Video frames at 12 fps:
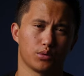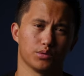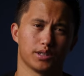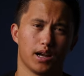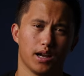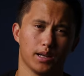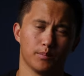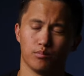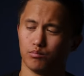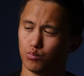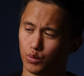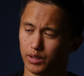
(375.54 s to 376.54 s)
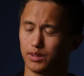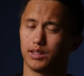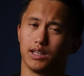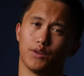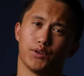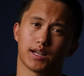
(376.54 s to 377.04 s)
single time with
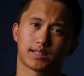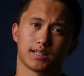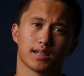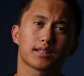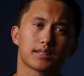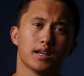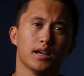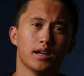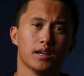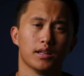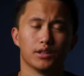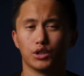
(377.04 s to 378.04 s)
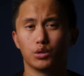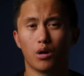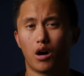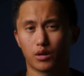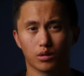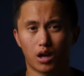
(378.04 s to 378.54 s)
the FX6. The new
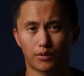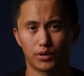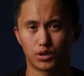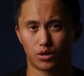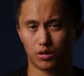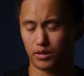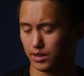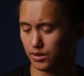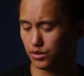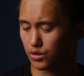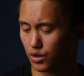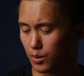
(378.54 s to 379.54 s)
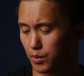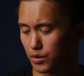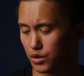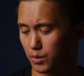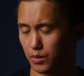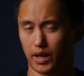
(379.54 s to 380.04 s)
auto lock feature is super,
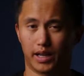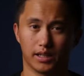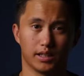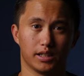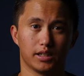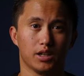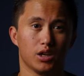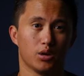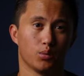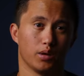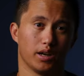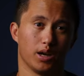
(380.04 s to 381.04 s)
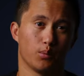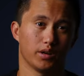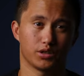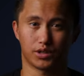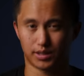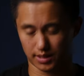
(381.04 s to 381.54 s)
super handy when I
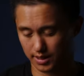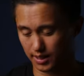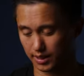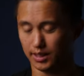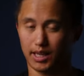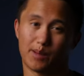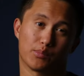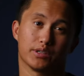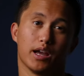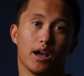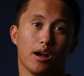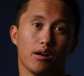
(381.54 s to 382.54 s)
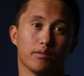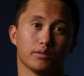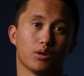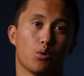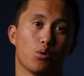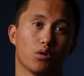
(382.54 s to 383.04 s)
wanna just set the camera
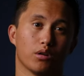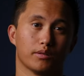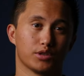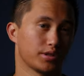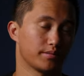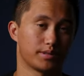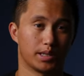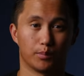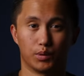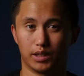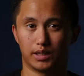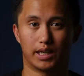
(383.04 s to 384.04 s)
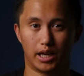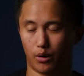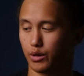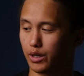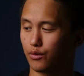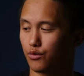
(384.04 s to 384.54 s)
down or just simply
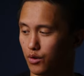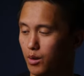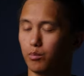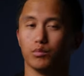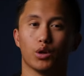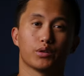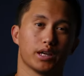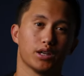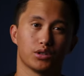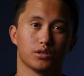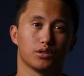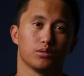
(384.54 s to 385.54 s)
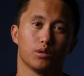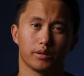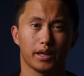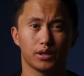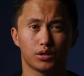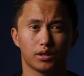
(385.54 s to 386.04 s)
carry it from location to
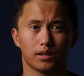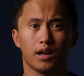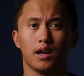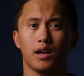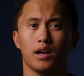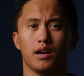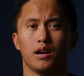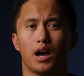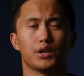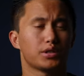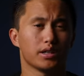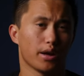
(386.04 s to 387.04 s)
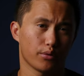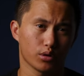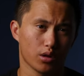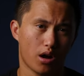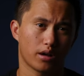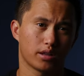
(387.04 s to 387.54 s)
location. I used to never
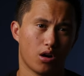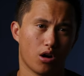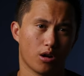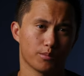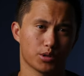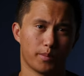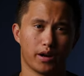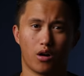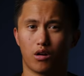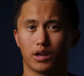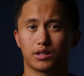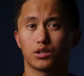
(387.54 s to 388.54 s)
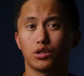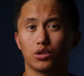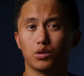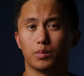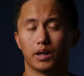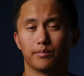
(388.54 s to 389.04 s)
lock the arms on my
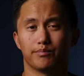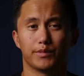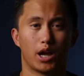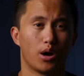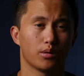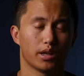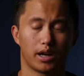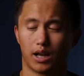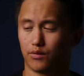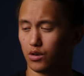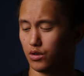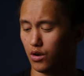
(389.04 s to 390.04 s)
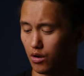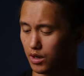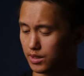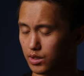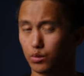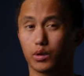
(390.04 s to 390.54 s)
RS2, but now that I have it on the
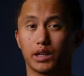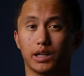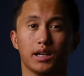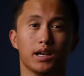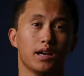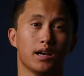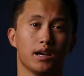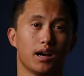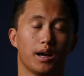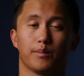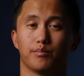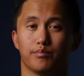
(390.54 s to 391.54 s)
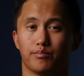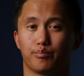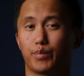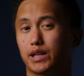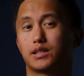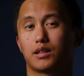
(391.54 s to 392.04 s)
RS3, I'm
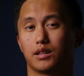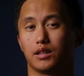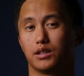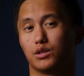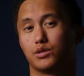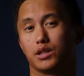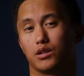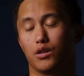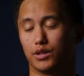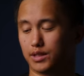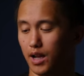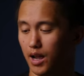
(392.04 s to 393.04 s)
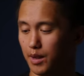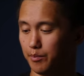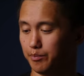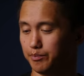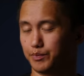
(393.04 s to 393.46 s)
basically using it all the time.